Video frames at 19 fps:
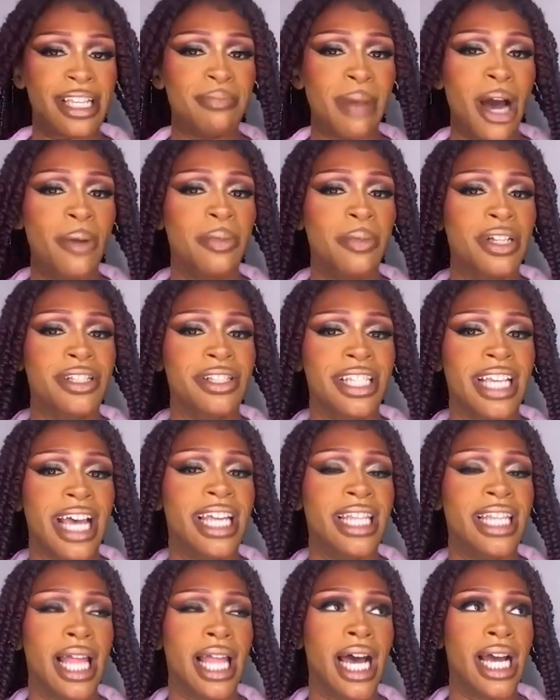moments,
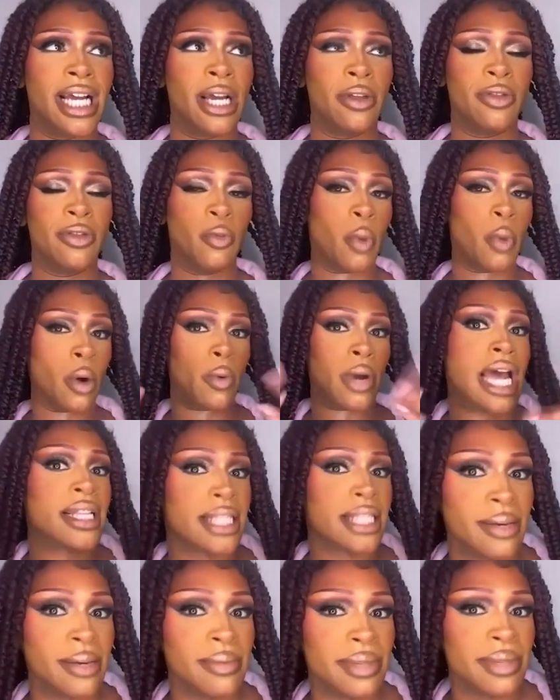and like where we had
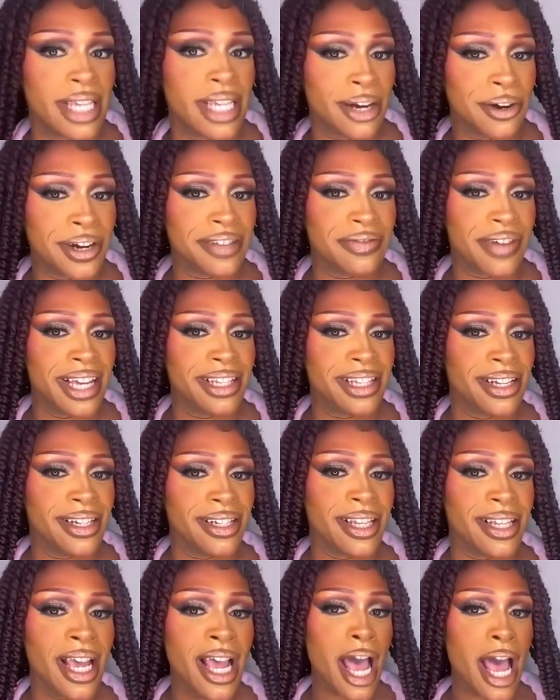to keep serious
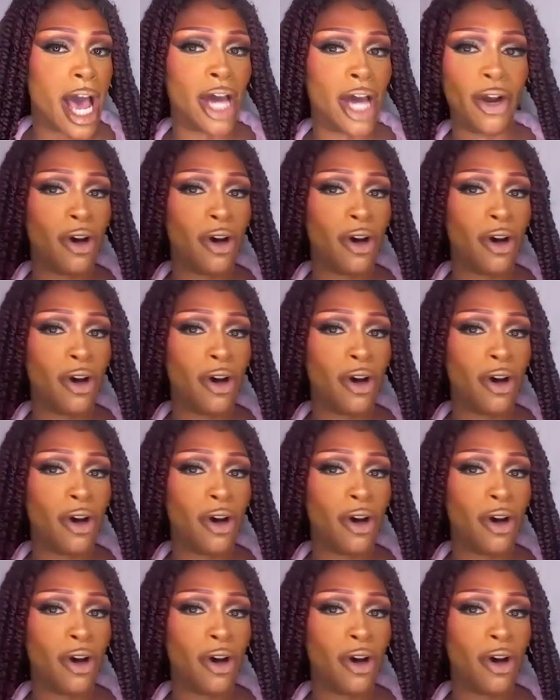faces,